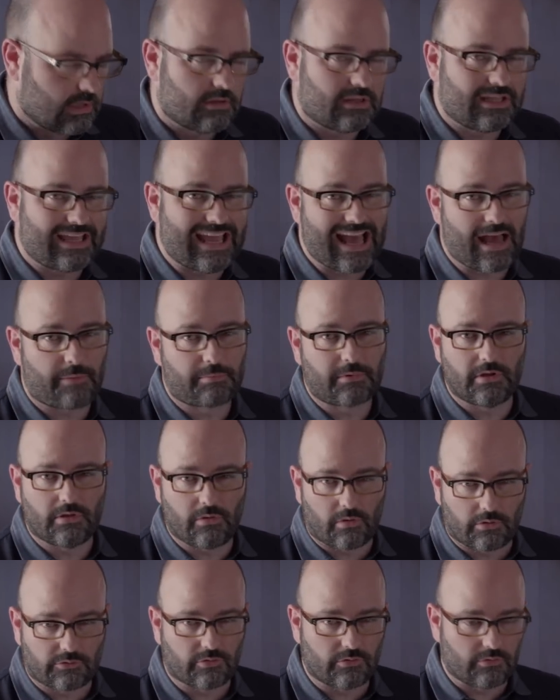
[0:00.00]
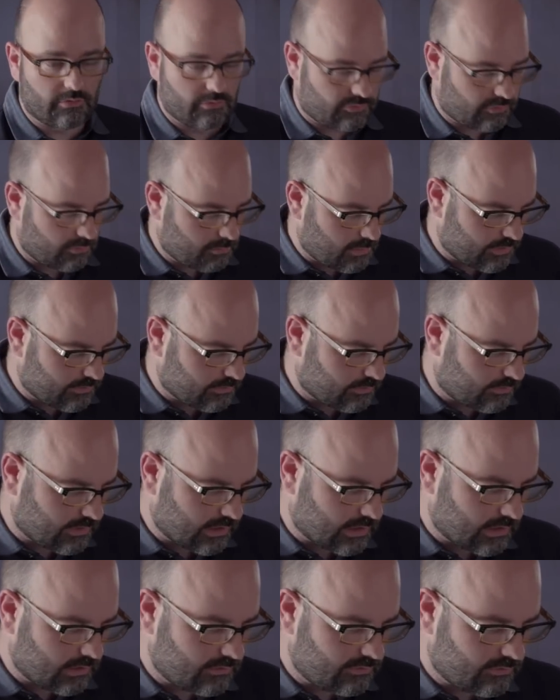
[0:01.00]
The app can also do some other
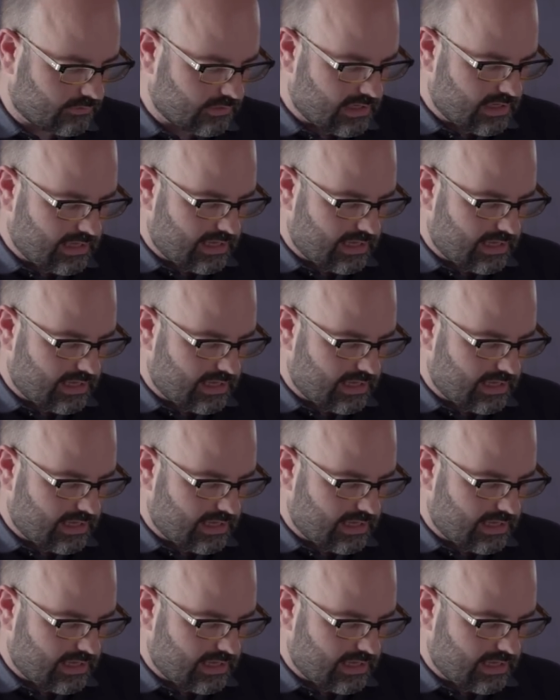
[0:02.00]
things.